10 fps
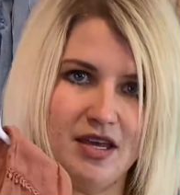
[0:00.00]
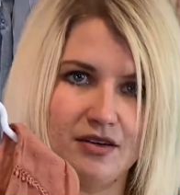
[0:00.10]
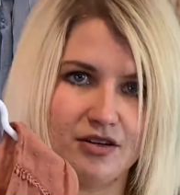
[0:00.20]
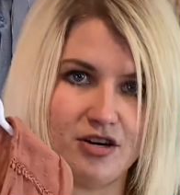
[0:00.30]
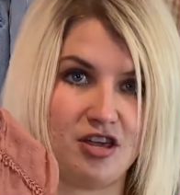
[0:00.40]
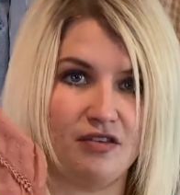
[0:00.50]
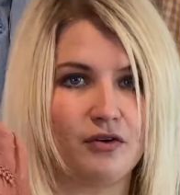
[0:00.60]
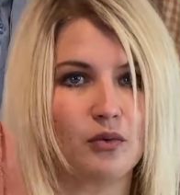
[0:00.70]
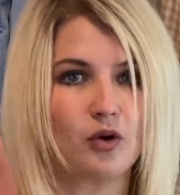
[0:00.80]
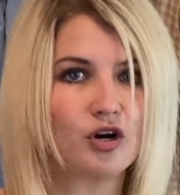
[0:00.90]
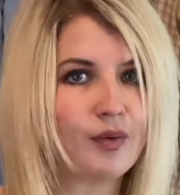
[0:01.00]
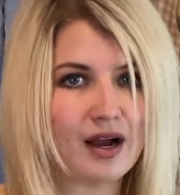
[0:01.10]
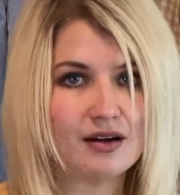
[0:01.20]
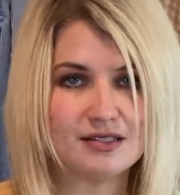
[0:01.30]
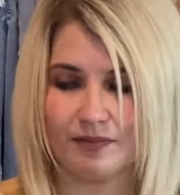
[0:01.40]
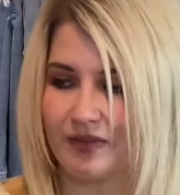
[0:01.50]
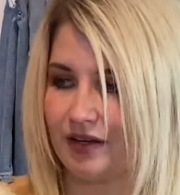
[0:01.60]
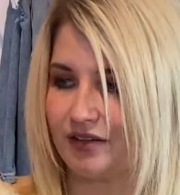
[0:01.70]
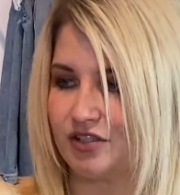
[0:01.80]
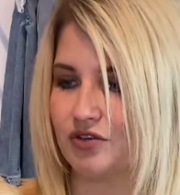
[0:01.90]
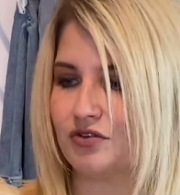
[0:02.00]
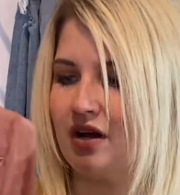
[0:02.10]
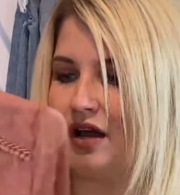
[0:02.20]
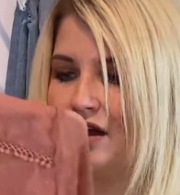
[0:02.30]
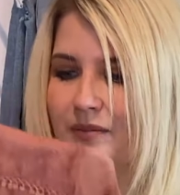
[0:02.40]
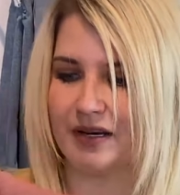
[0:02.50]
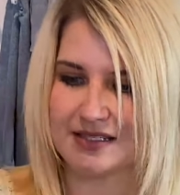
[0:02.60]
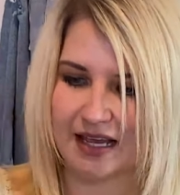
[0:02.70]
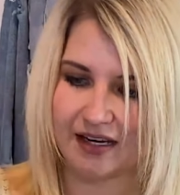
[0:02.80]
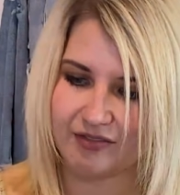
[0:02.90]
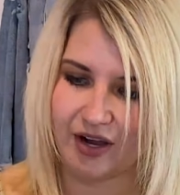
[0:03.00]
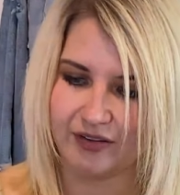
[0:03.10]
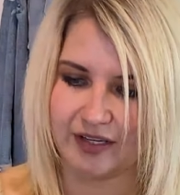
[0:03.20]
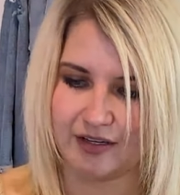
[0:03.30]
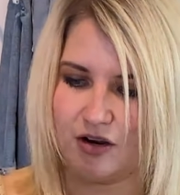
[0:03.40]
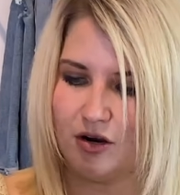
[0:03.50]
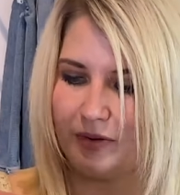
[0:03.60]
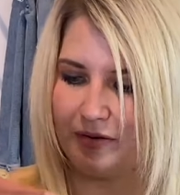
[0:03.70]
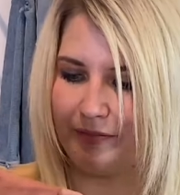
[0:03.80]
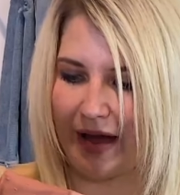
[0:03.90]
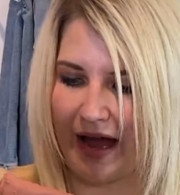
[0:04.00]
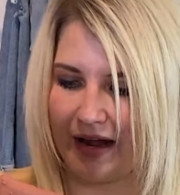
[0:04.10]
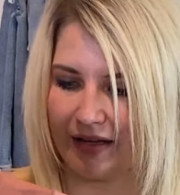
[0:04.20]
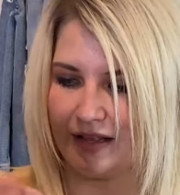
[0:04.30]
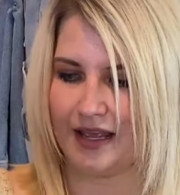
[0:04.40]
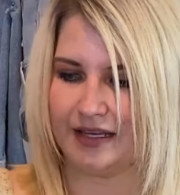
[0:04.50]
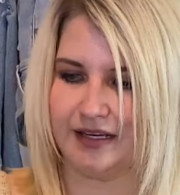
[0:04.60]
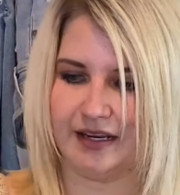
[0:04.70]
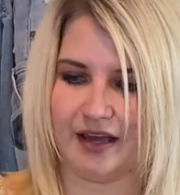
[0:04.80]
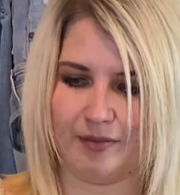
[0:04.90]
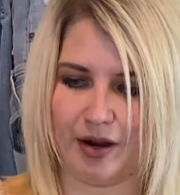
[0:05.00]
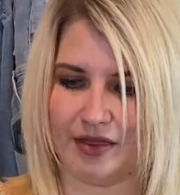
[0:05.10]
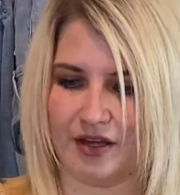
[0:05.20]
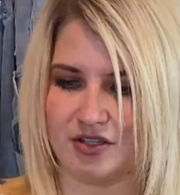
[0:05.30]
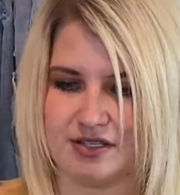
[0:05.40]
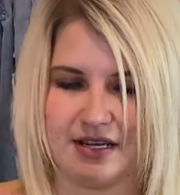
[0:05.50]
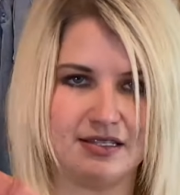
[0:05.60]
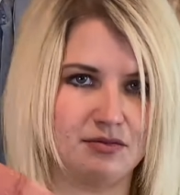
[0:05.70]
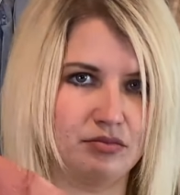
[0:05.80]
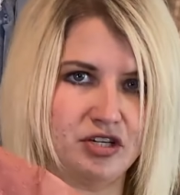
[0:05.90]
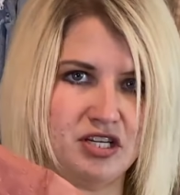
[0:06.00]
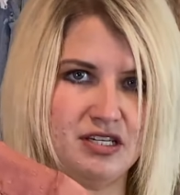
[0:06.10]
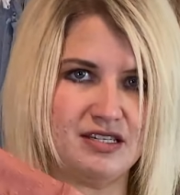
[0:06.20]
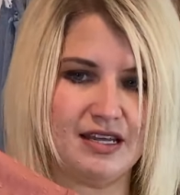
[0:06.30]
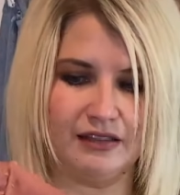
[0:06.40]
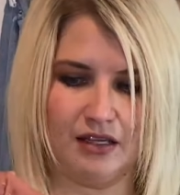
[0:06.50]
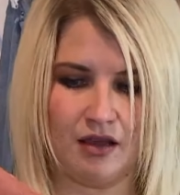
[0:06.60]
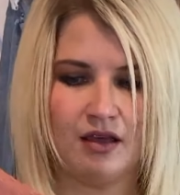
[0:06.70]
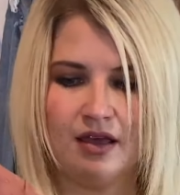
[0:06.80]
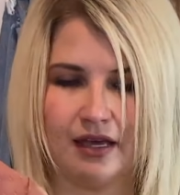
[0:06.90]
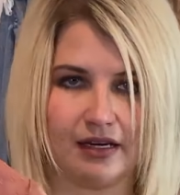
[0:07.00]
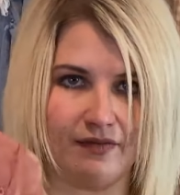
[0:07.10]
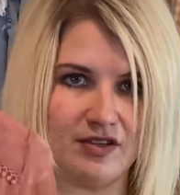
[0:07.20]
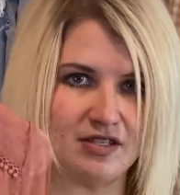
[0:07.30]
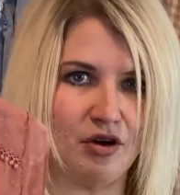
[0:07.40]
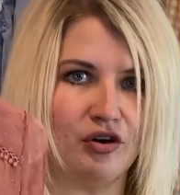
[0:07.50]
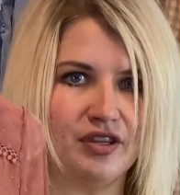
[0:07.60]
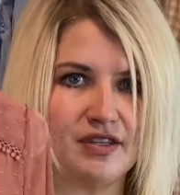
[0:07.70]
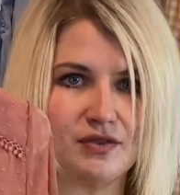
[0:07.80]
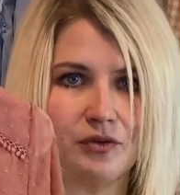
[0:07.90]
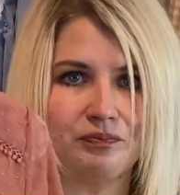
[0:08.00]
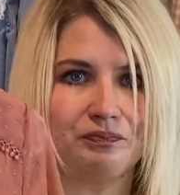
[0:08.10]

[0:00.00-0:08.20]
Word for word: underneath for workwear or something too, but it's kind of got like an open back and um, I thought just had some pretty detailing and I had the small on this one